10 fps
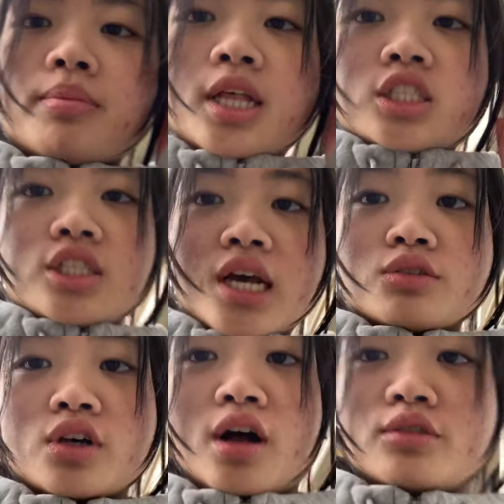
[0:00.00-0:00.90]
lunch now,
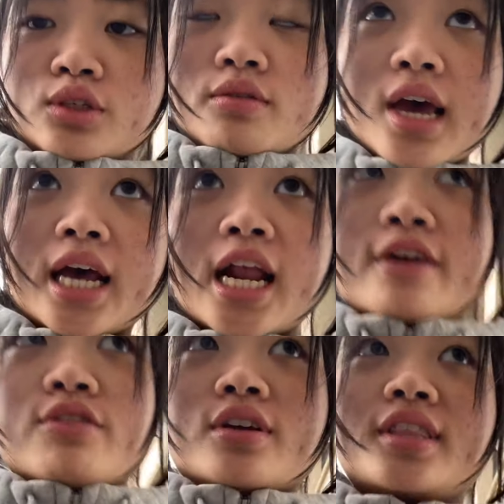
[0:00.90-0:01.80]
so I'll do that
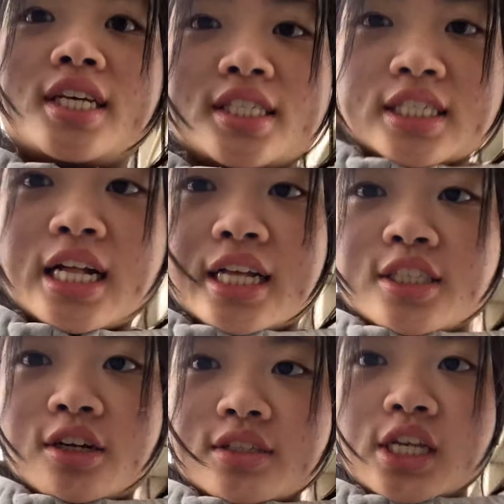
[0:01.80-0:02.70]
after this class.
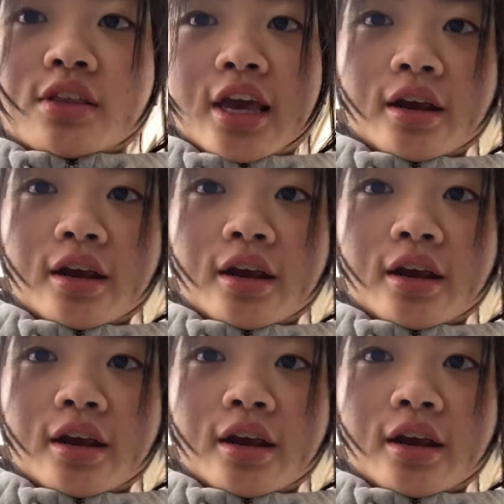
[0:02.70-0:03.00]
I'll see you there,